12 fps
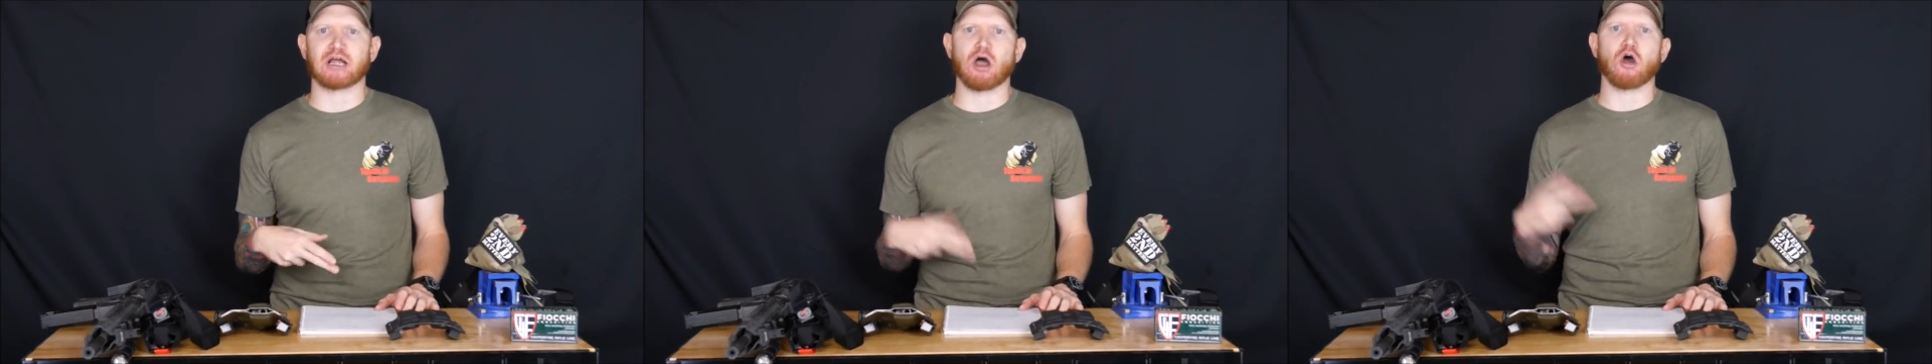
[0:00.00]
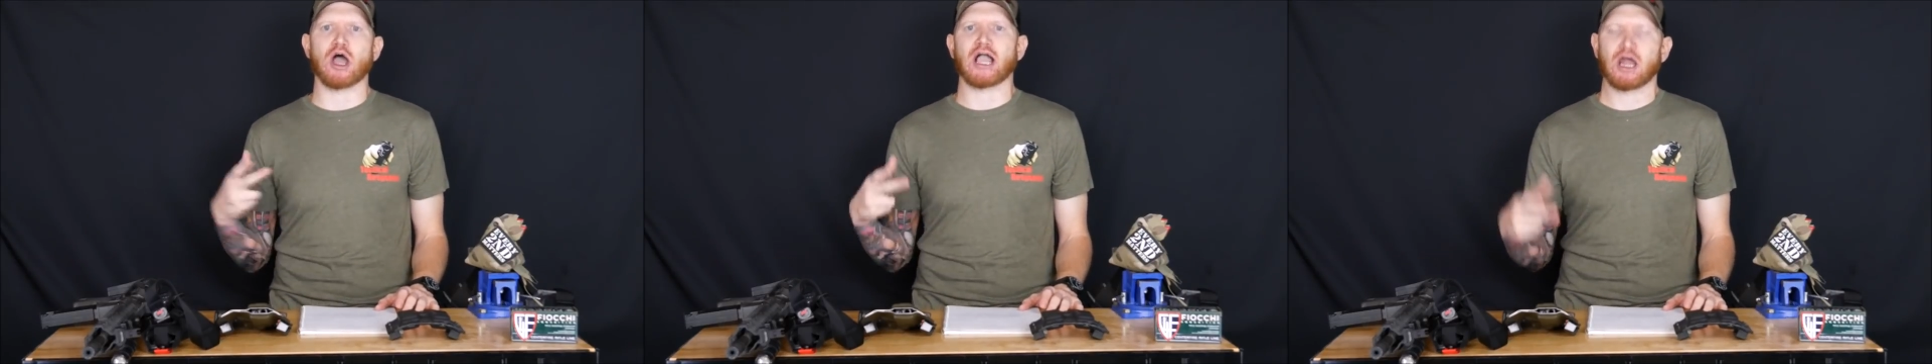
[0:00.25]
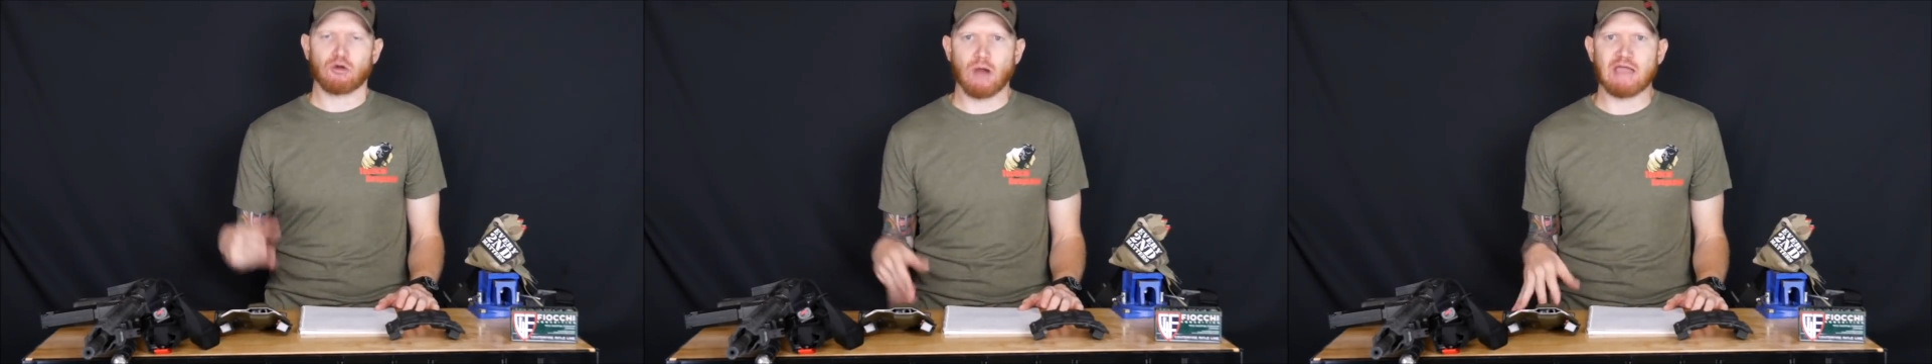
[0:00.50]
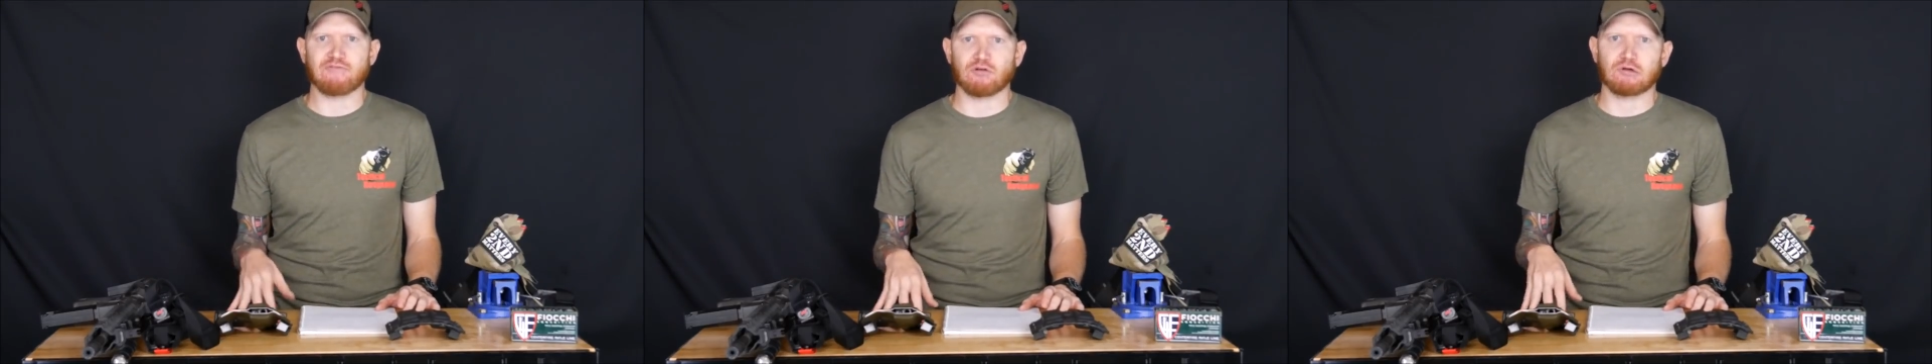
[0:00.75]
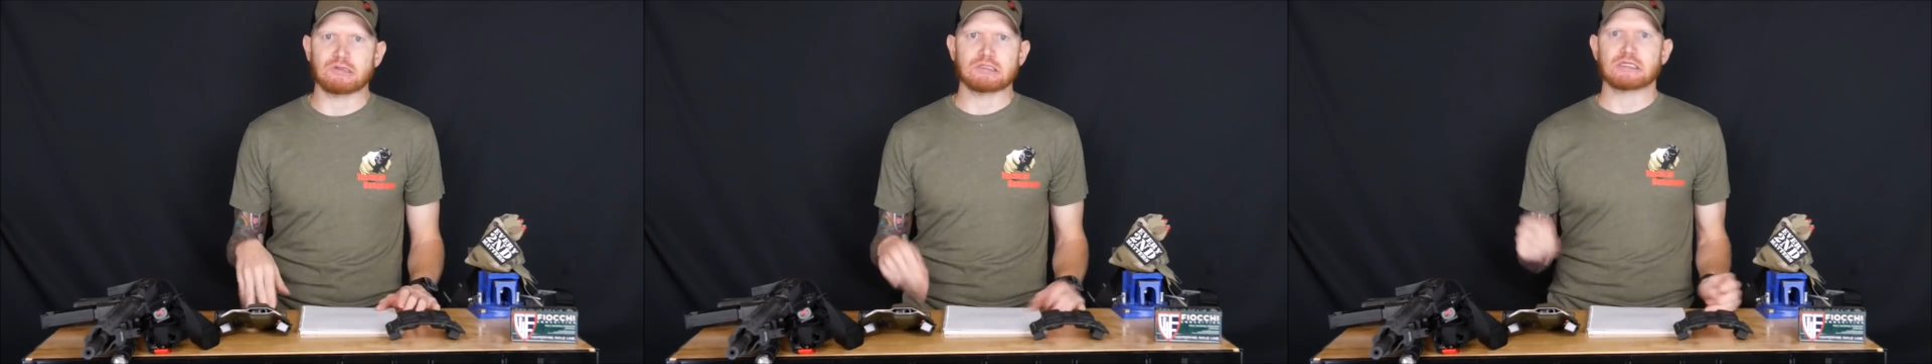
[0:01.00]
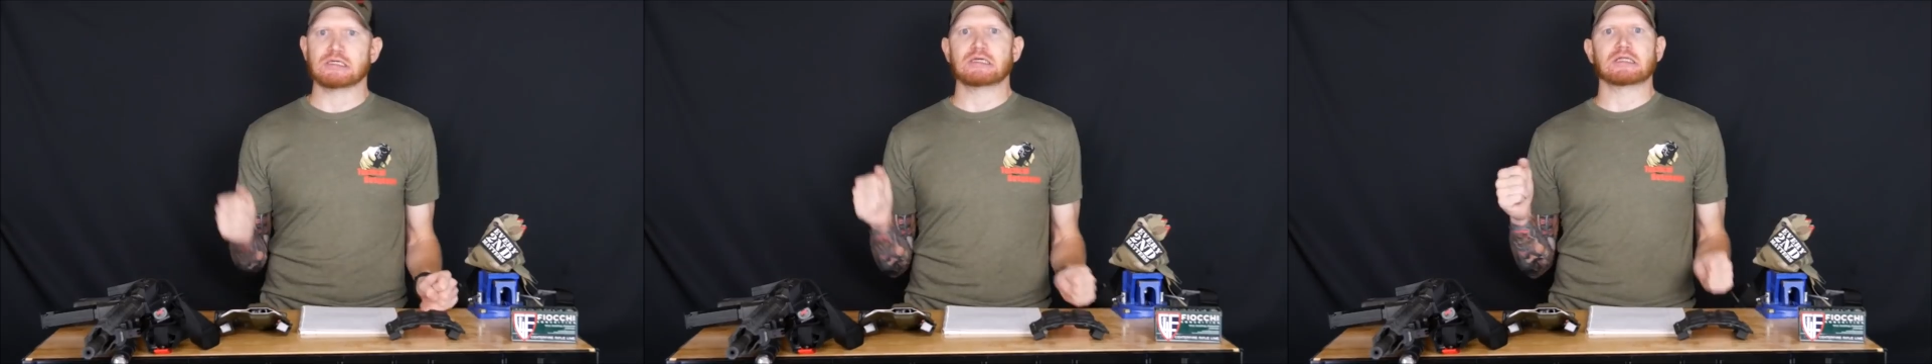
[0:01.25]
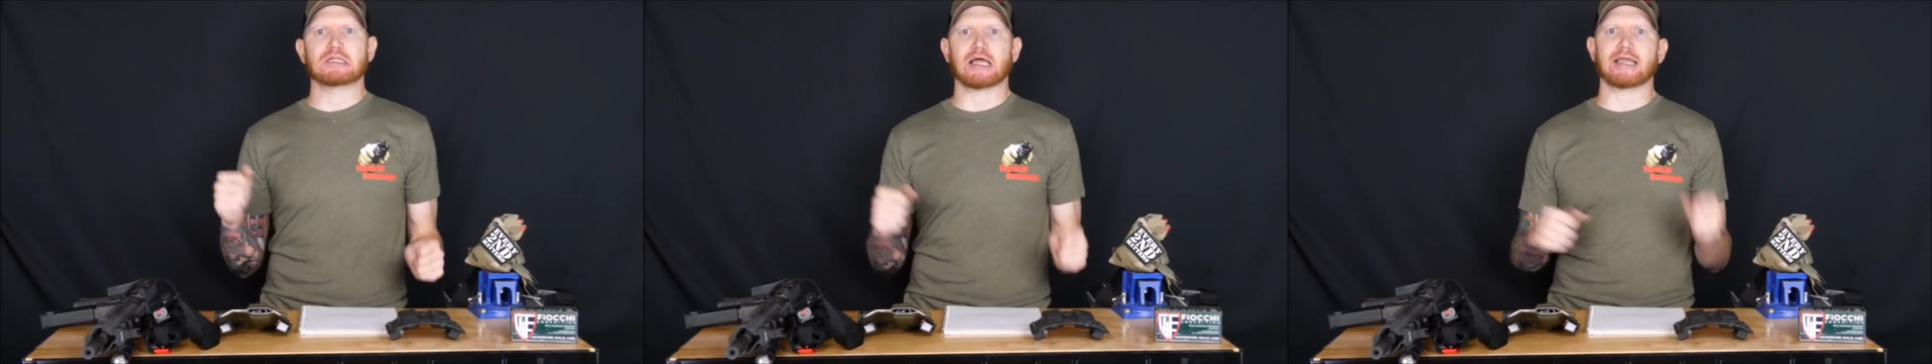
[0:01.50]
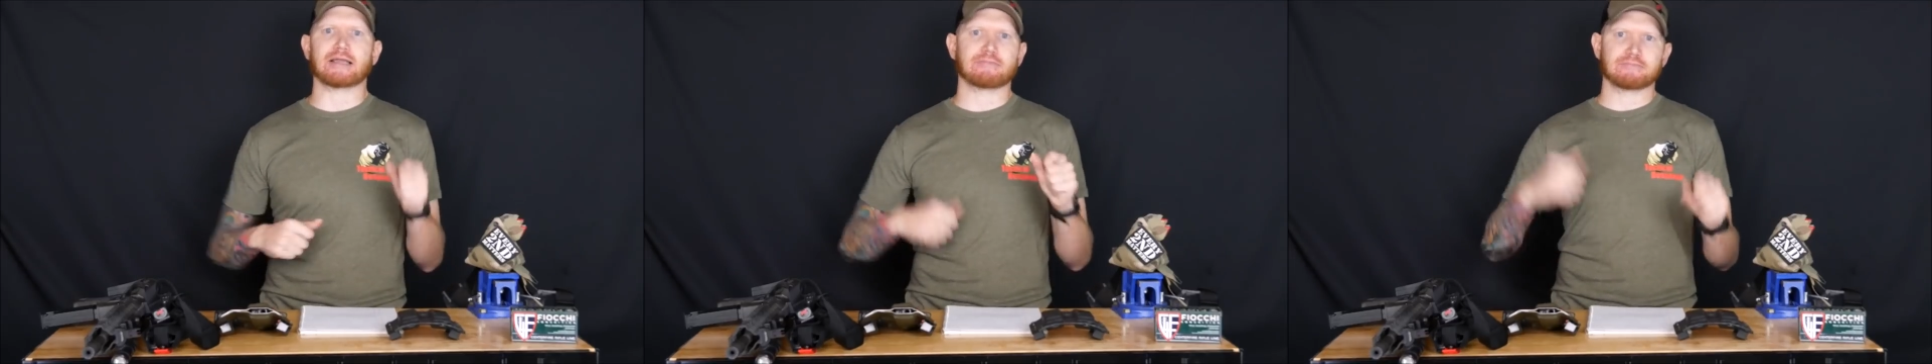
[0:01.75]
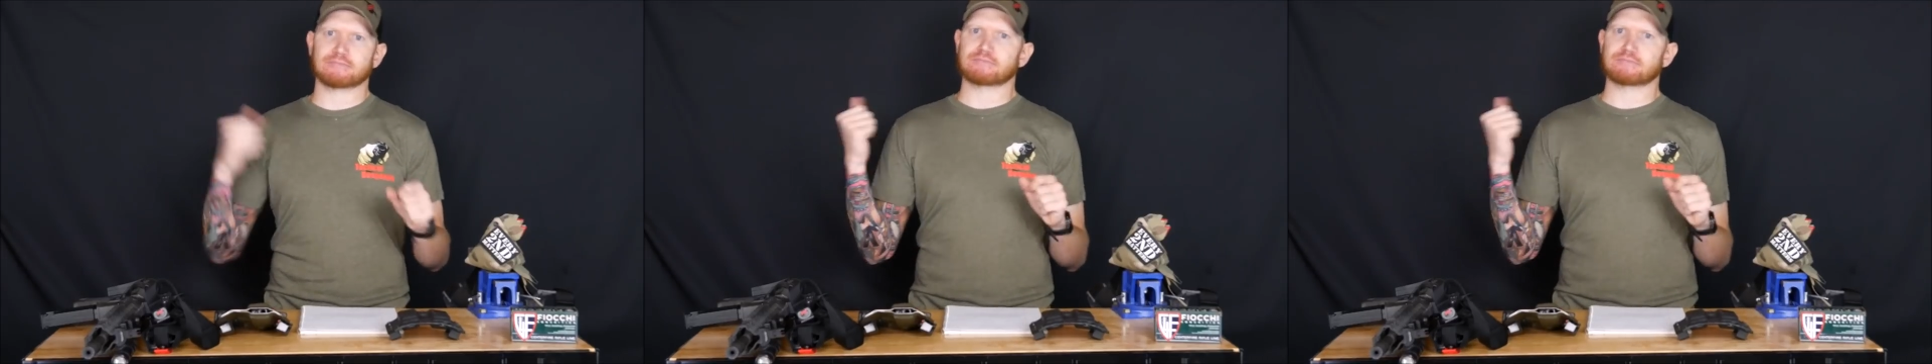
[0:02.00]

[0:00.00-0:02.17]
oh, I got a rifle, like,